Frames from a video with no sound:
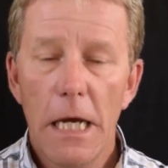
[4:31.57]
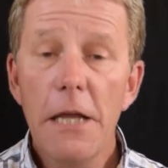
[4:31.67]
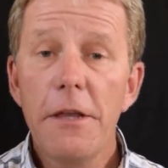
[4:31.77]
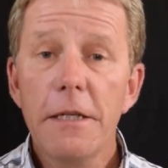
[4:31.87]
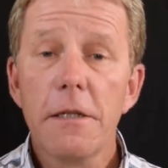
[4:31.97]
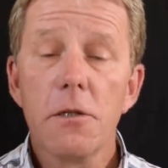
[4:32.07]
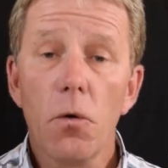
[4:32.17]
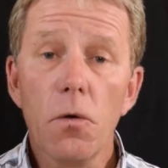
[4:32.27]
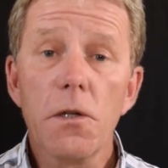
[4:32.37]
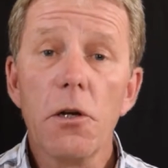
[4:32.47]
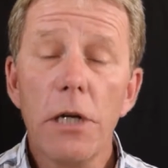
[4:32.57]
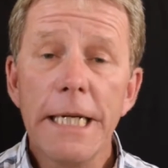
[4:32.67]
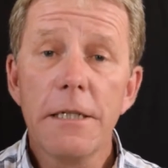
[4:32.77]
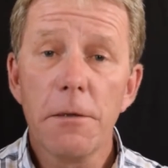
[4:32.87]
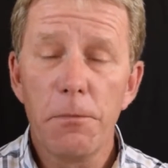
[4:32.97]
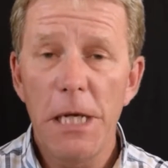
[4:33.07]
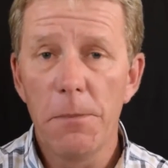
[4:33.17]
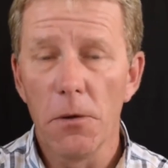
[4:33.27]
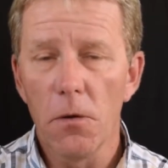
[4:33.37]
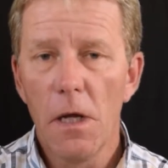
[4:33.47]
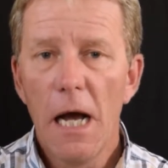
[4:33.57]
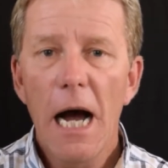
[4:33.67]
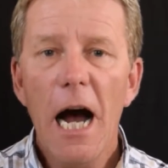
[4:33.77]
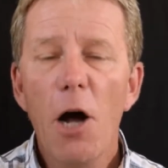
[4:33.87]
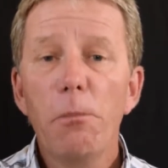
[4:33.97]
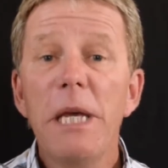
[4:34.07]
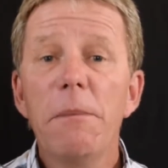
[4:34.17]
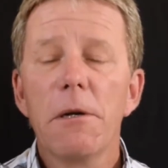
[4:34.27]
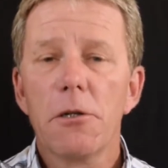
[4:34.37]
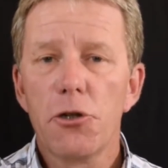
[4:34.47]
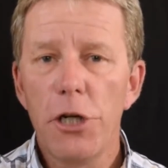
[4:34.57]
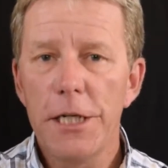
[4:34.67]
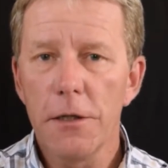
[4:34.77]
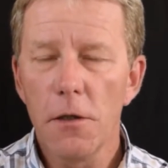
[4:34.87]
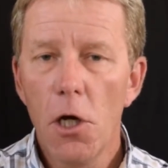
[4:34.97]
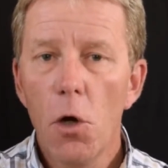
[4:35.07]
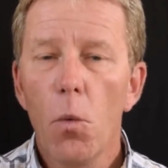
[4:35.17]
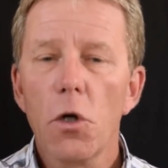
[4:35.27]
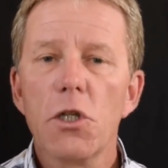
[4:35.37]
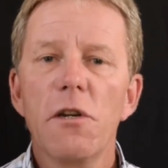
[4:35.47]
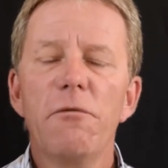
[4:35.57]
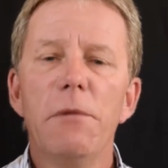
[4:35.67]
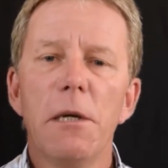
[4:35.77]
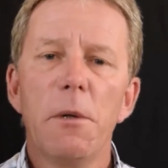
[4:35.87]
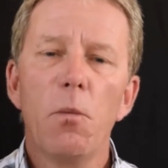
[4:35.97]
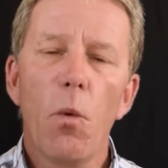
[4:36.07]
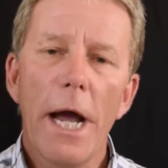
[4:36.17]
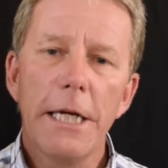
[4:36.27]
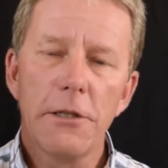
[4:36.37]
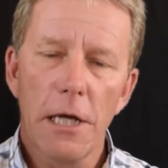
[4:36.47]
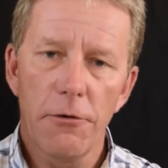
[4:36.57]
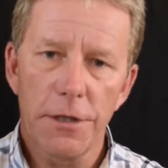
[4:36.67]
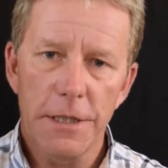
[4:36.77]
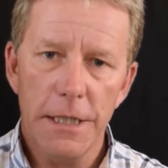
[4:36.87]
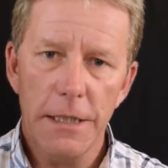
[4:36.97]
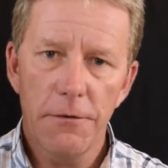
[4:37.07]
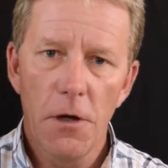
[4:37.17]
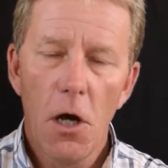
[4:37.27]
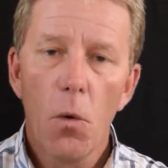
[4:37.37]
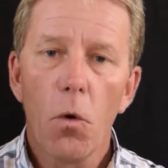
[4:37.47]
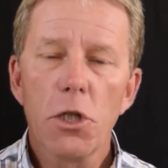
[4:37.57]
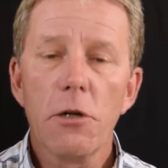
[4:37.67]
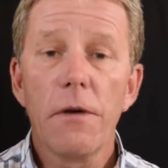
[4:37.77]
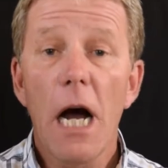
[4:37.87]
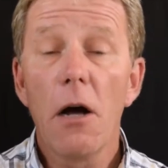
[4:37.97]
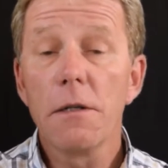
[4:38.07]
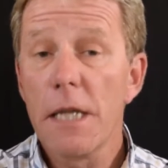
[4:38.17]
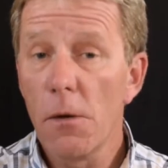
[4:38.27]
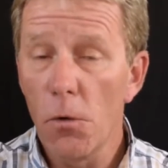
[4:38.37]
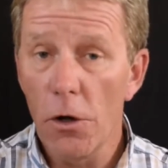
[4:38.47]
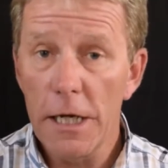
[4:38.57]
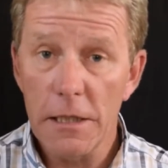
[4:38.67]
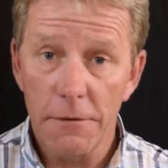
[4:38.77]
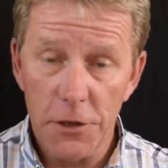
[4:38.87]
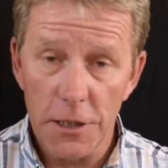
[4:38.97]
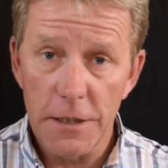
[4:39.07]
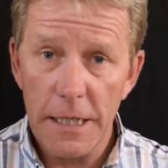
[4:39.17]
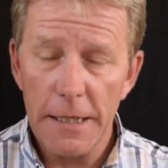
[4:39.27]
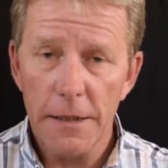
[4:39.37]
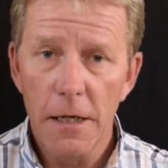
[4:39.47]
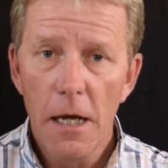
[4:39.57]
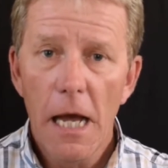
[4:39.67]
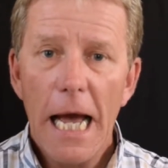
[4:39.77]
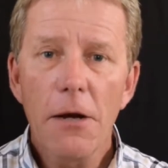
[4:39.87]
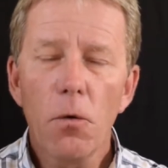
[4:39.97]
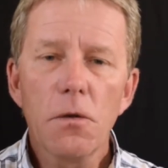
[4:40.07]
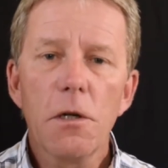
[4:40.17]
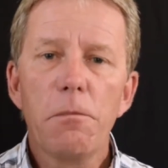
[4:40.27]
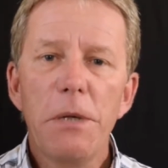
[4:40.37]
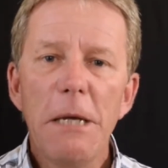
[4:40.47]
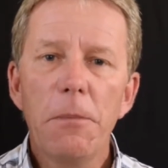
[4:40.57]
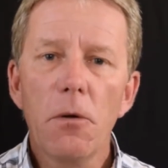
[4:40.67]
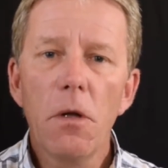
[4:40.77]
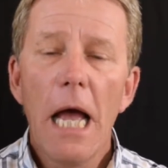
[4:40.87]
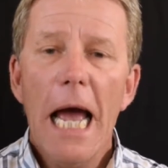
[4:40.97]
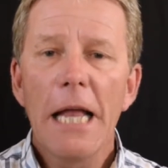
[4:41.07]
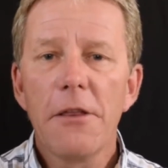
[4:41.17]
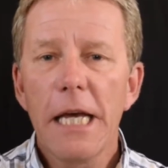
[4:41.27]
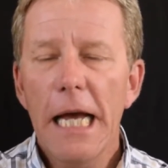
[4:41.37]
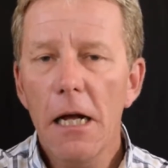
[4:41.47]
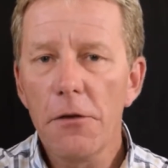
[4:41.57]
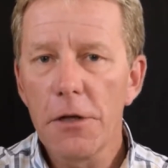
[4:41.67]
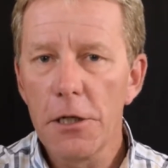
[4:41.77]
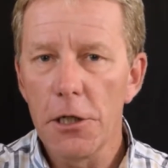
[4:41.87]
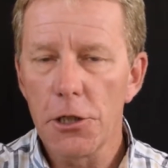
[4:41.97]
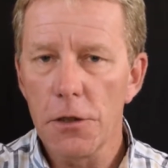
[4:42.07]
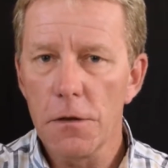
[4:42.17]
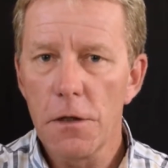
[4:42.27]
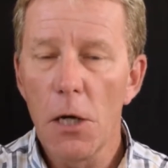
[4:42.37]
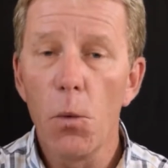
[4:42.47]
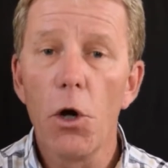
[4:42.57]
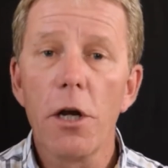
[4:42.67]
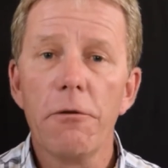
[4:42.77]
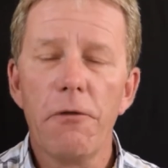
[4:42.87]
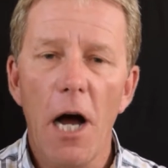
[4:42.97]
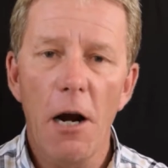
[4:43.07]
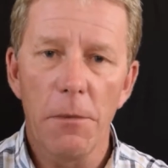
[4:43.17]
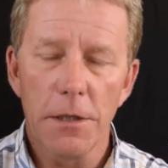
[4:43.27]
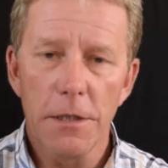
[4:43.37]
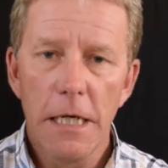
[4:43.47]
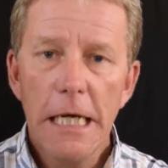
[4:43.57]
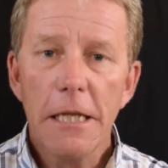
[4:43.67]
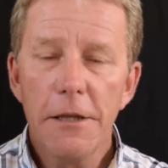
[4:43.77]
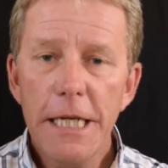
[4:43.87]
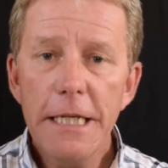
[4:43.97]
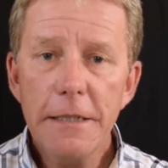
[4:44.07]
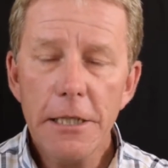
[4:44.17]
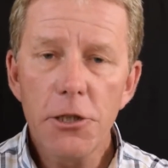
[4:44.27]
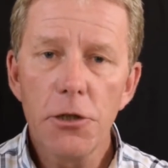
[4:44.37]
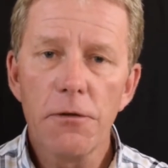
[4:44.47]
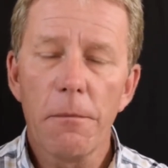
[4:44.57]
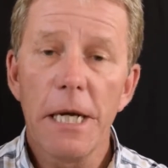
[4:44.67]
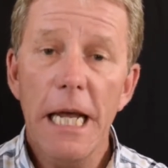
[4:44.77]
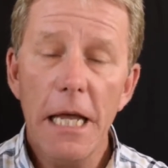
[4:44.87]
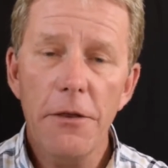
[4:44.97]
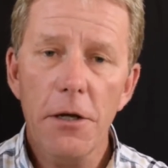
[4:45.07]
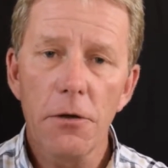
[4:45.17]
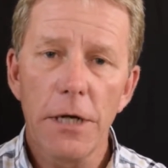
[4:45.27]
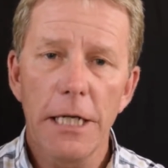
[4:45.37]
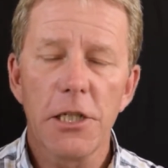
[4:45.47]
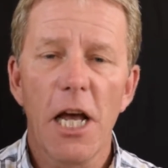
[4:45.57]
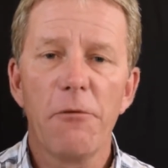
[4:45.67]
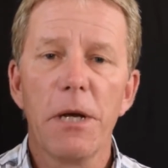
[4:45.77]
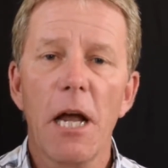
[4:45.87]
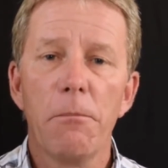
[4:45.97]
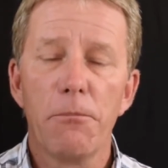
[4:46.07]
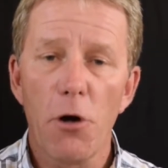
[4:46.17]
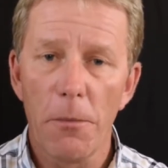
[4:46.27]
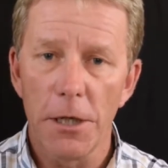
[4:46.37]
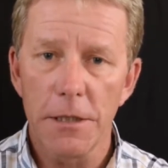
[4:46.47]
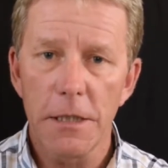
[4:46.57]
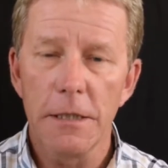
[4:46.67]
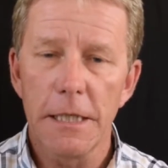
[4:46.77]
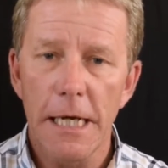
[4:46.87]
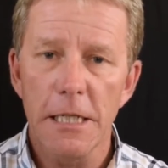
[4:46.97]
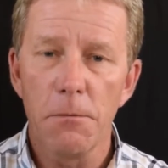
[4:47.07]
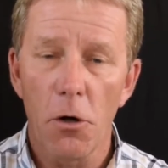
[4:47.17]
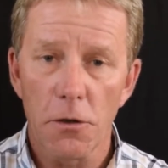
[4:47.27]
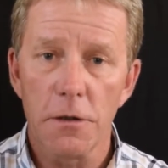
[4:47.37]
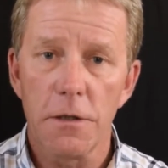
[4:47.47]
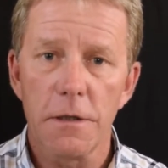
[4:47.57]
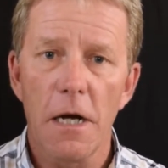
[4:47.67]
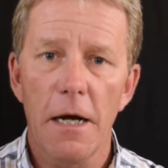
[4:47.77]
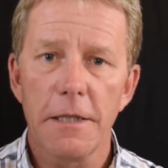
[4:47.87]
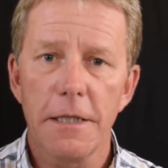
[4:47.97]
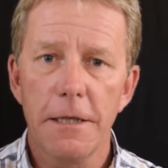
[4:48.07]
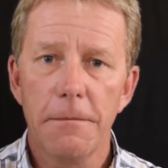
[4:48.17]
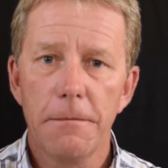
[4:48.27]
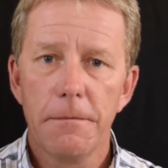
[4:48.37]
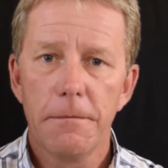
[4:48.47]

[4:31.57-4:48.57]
Ethics is also linked to people, how people are treated, what sort of minimum wage they receive, what sort of hours they work, as I've just said, and also people and their health conditions, their work environment. These issues from an ethical nature have become prominent in today's modern society.